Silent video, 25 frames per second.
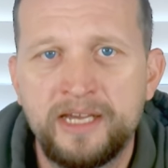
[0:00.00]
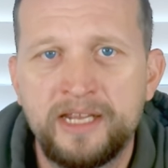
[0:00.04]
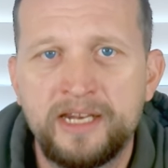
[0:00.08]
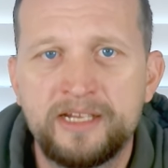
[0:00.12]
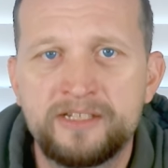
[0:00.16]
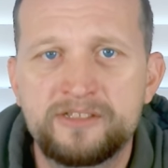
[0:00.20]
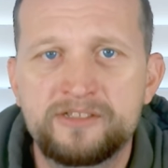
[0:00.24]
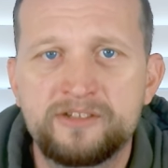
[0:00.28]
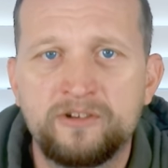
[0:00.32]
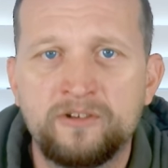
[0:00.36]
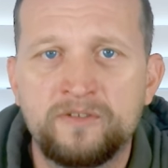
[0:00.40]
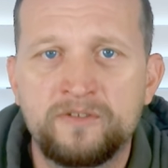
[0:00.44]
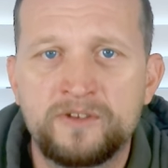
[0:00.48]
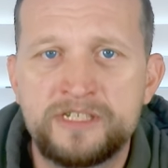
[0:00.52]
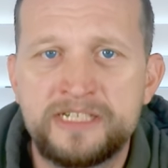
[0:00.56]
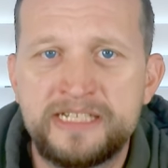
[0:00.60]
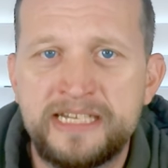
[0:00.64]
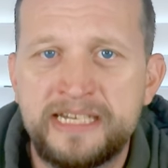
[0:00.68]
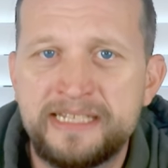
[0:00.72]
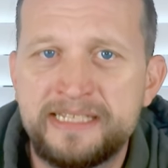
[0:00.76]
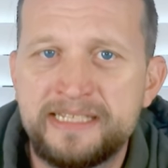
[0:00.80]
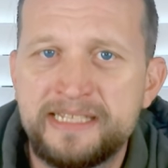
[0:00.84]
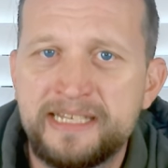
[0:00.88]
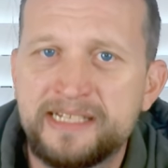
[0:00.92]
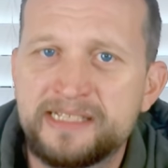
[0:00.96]
It has over
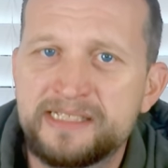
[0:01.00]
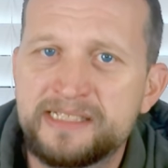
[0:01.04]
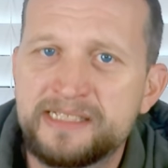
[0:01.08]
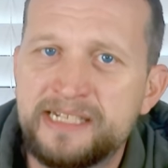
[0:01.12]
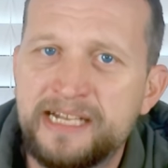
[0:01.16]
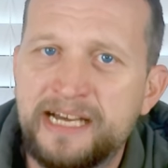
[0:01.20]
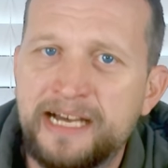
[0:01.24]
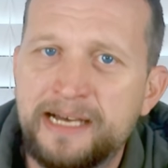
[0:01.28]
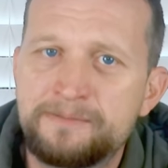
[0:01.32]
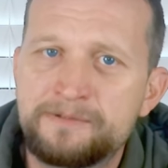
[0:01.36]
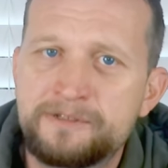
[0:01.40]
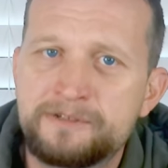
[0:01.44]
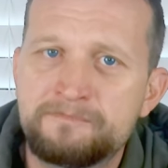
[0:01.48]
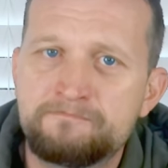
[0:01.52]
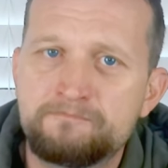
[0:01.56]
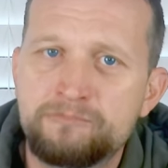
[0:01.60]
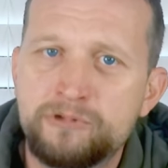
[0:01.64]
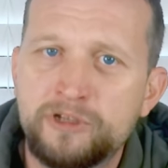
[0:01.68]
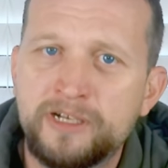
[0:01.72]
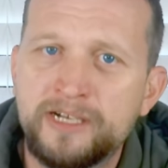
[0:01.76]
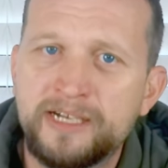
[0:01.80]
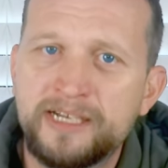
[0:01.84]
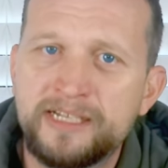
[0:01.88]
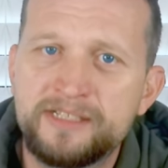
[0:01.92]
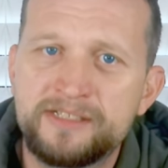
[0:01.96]
10,000 apps and
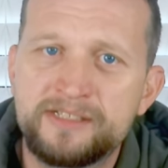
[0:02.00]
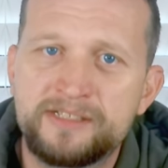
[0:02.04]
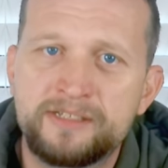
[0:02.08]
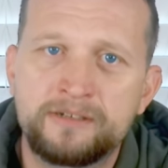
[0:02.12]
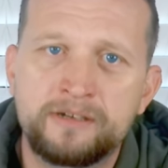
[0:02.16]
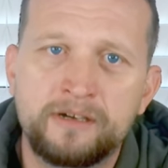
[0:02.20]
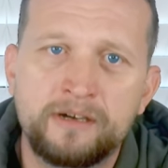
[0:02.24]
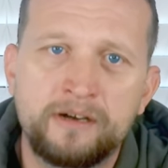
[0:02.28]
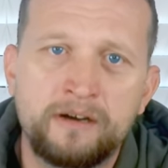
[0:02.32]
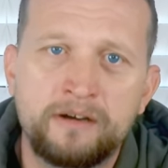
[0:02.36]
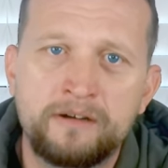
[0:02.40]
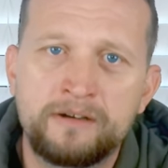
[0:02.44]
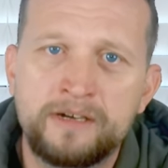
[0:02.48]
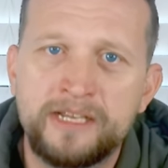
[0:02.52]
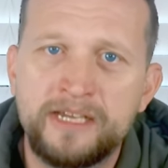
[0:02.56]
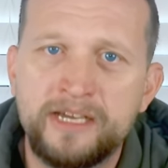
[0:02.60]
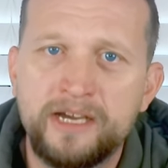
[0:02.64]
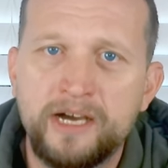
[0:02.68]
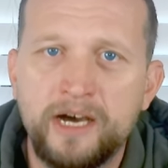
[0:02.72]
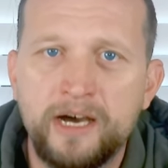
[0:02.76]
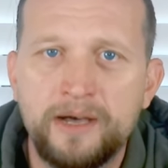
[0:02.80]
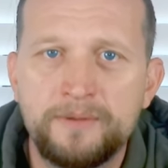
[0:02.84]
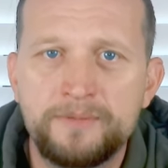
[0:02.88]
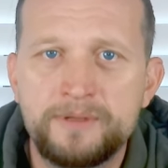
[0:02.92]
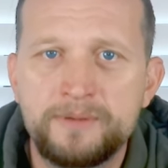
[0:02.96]
plugins that are
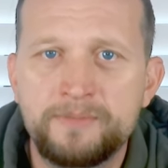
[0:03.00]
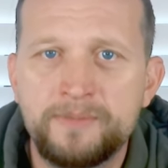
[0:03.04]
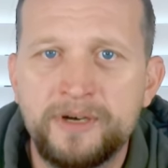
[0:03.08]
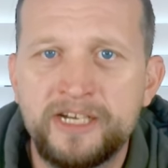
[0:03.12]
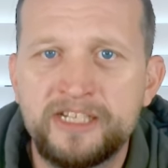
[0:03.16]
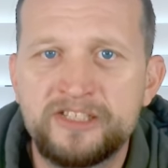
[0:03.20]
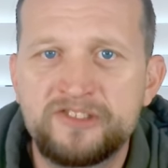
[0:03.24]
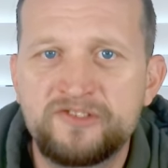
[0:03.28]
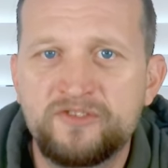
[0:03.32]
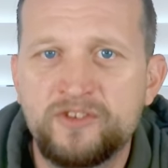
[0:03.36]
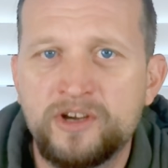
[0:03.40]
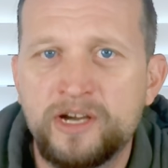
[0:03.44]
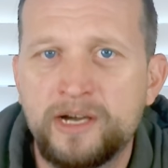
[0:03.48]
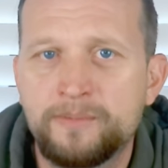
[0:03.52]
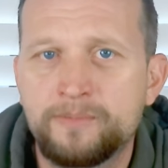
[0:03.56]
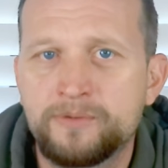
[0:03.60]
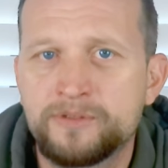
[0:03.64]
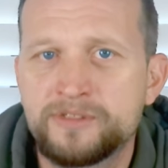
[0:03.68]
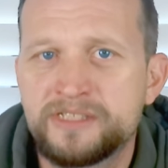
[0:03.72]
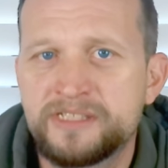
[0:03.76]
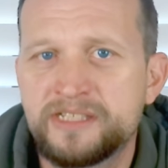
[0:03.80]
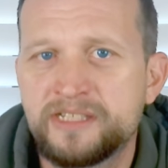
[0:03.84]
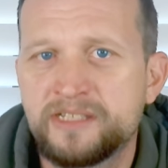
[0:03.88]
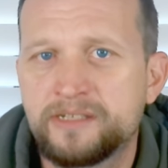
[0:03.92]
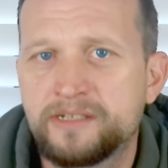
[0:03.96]
already optimized for
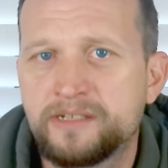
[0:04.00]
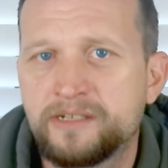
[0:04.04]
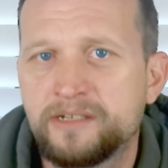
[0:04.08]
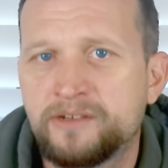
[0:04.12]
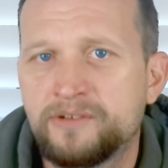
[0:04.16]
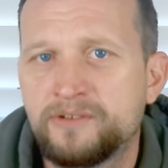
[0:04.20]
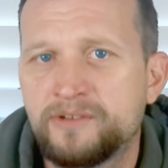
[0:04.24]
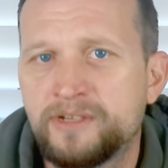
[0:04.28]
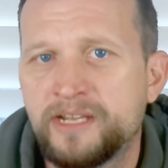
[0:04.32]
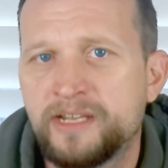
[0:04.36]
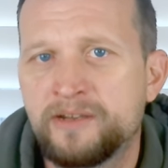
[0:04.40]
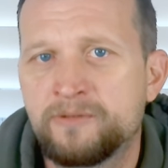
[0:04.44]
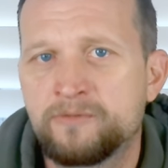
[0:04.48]
Apple Silicon,